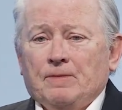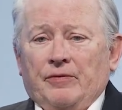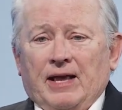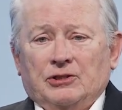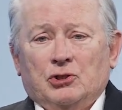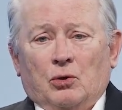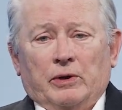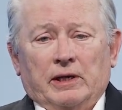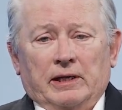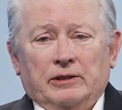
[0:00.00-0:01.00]
that's
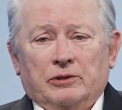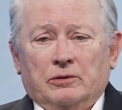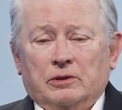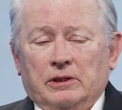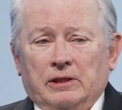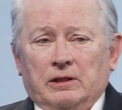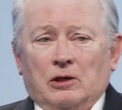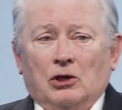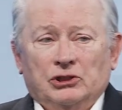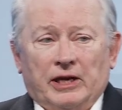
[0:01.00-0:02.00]
going into the
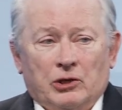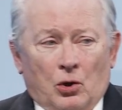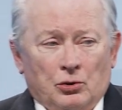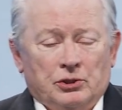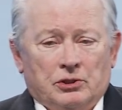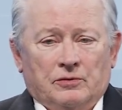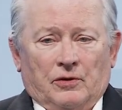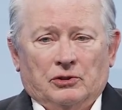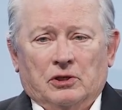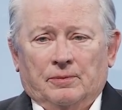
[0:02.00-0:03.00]
psychosis of
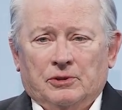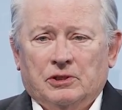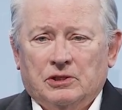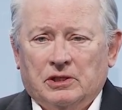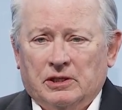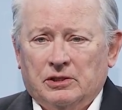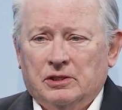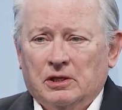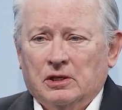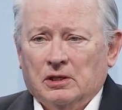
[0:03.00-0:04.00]
Alzheimer's
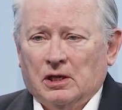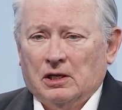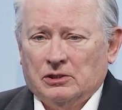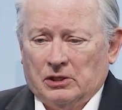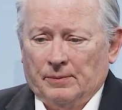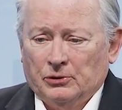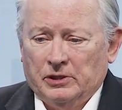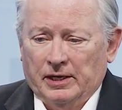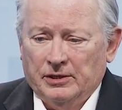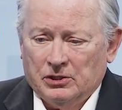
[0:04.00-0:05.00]
disease uh,
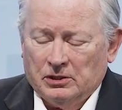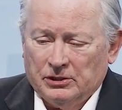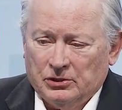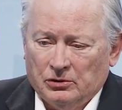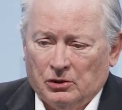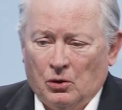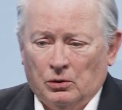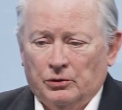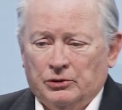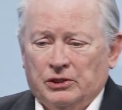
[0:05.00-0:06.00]
simultaneously. So the
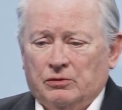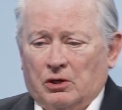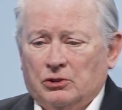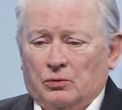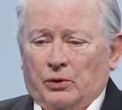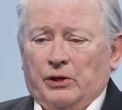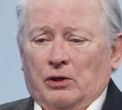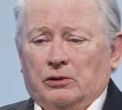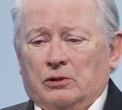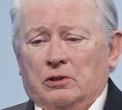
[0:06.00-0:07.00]
cholinergic drugs are working
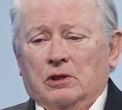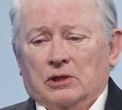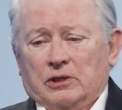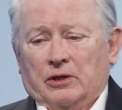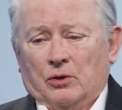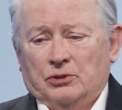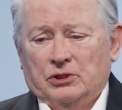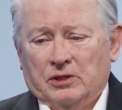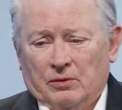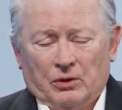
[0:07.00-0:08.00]
on the
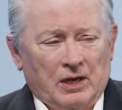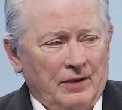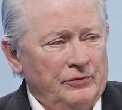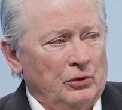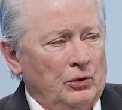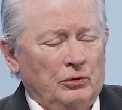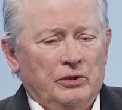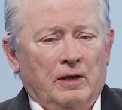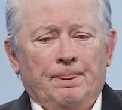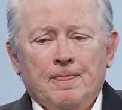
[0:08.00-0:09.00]
psychosis network. I haven't heard
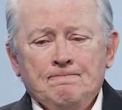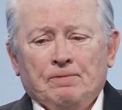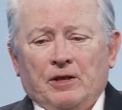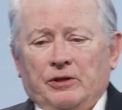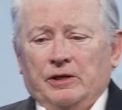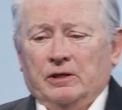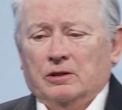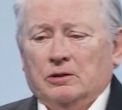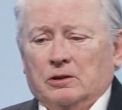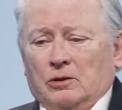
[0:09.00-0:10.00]
that the
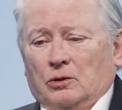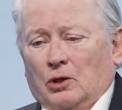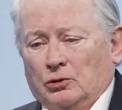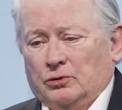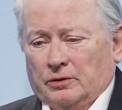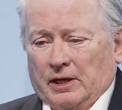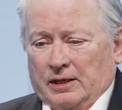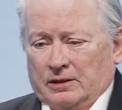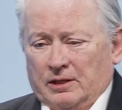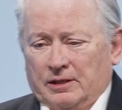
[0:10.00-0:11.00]

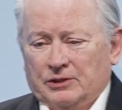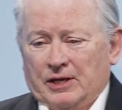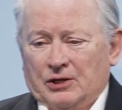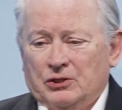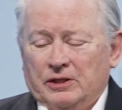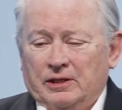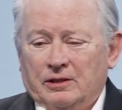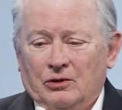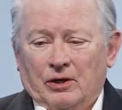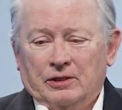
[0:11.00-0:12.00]
ulotaront is actually
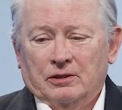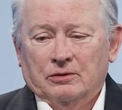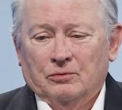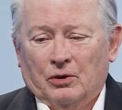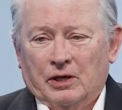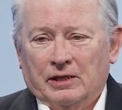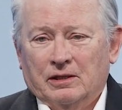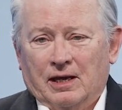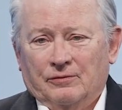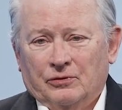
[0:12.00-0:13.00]
going to work in
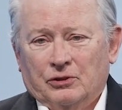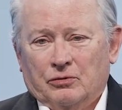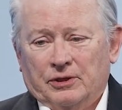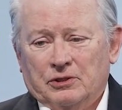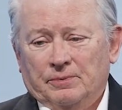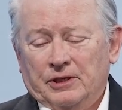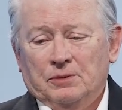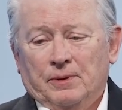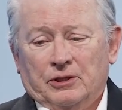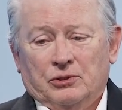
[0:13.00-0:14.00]
that for the trace
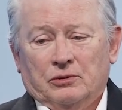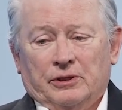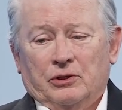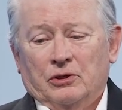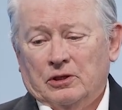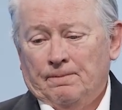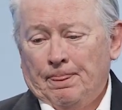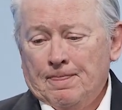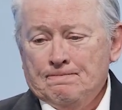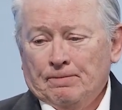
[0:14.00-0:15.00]
amines, but it certainly could.
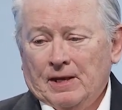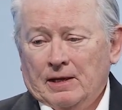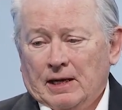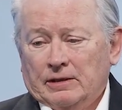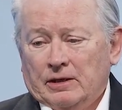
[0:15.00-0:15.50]
And